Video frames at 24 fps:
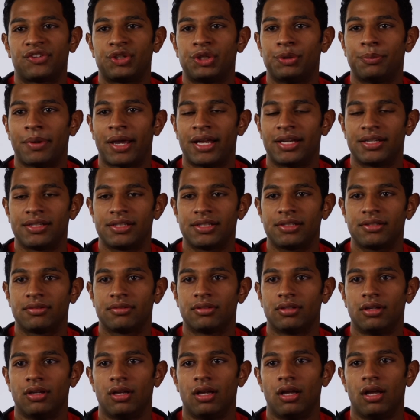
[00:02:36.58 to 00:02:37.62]
for Humanity
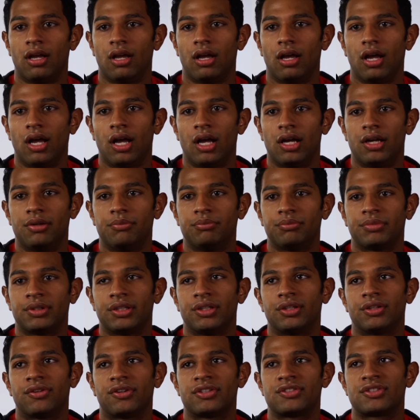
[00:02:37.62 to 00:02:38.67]

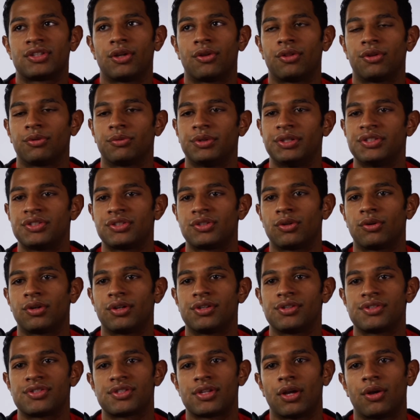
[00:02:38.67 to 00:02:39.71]
here, so the
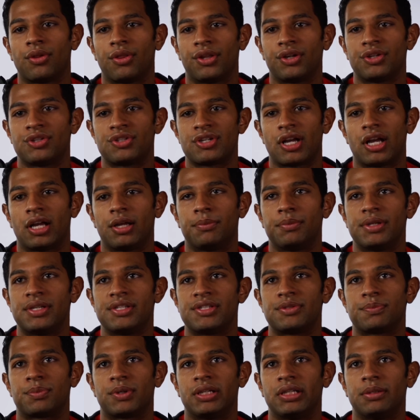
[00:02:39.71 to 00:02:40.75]
Restore. So their job
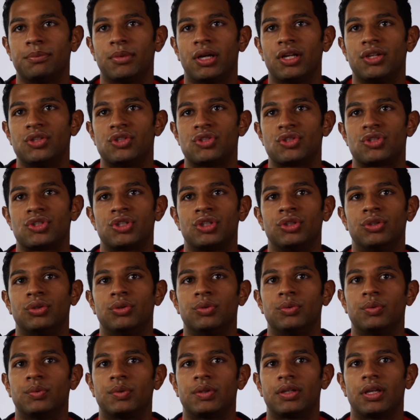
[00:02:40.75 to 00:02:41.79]
is pretty much
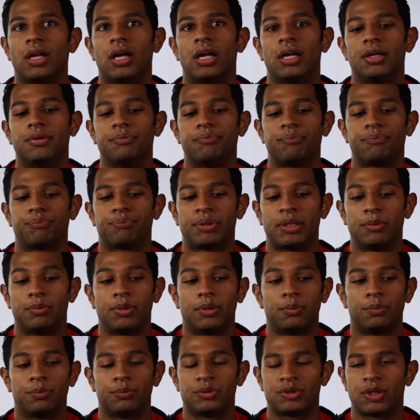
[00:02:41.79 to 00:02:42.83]
to
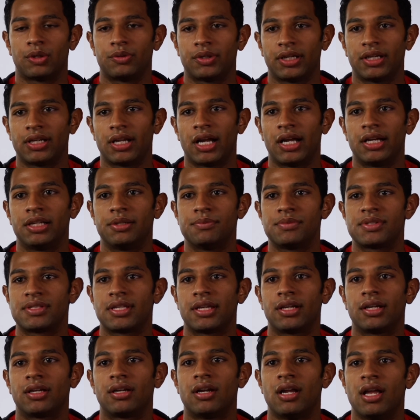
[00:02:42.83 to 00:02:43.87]
people donate items
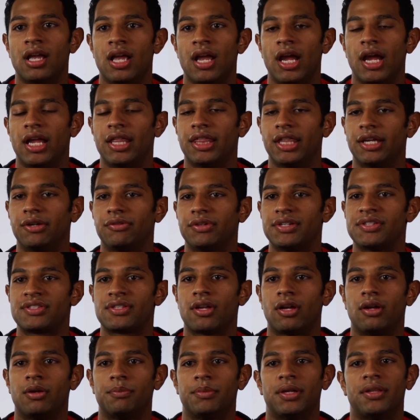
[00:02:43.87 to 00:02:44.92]
there and they
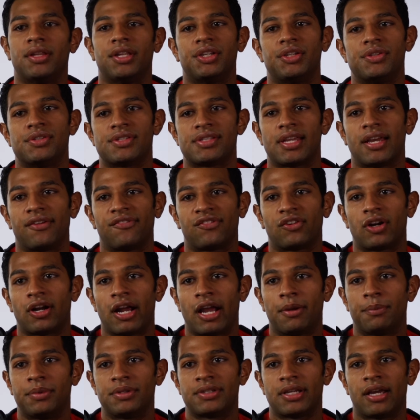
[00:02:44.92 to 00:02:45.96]
resell them, and they use that for
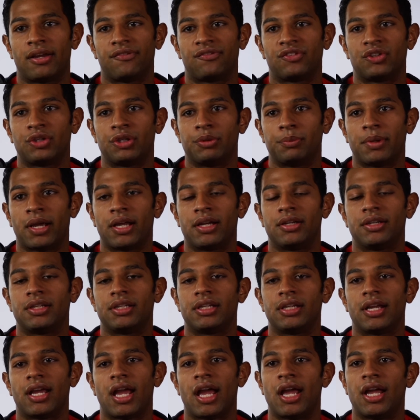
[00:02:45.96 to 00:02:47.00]
Habitat for
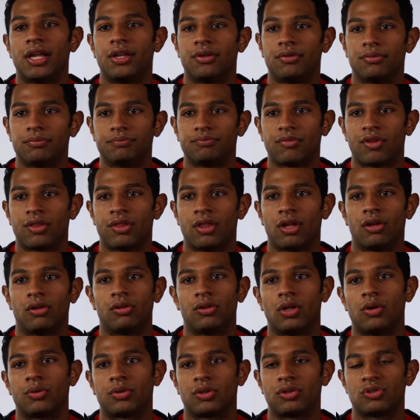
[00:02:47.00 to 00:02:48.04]
Humanity. And the
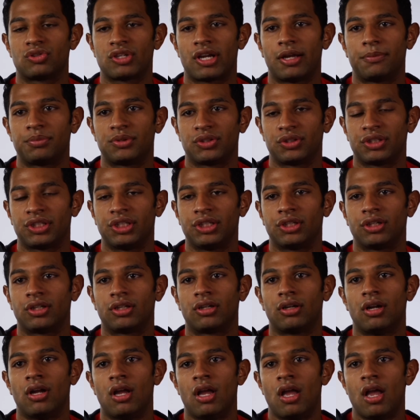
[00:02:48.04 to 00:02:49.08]
local chapter here